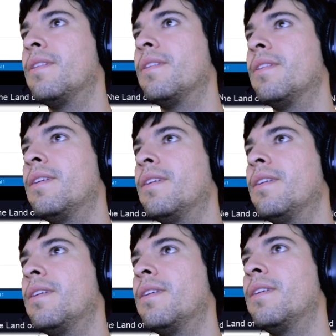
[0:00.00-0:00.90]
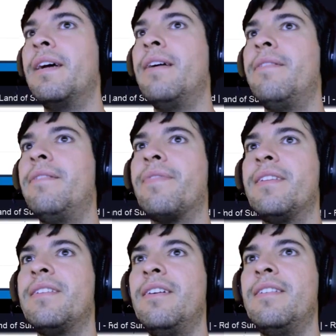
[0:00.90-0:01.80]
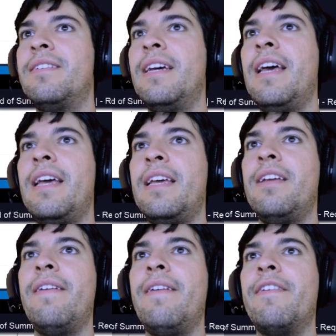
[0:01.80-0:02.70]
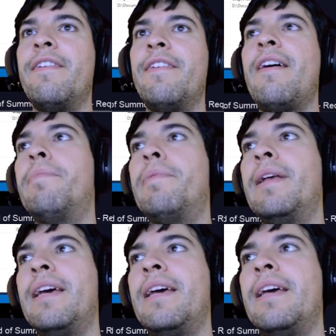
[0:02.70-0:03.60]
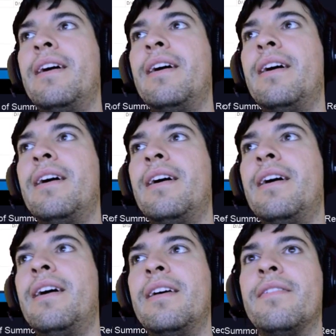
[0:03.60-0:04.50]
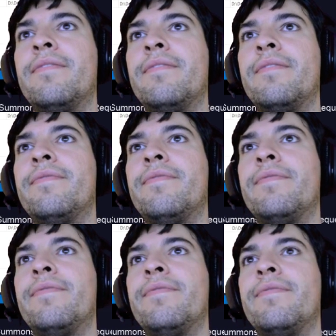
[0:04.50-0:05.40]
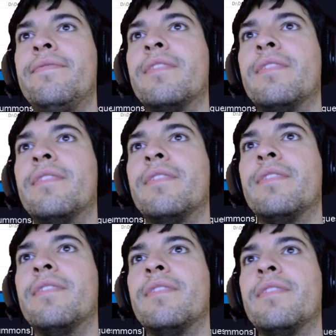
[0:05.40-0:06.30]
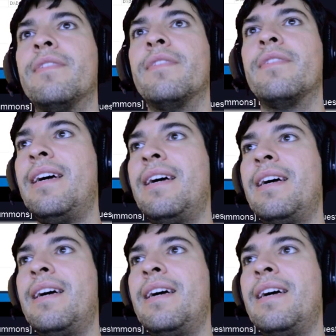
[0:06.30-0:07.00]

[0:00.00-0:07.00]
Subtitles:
Alright, here we go. So it's saying, hey, you don't have the GraphPlan class. And I'm like, I know.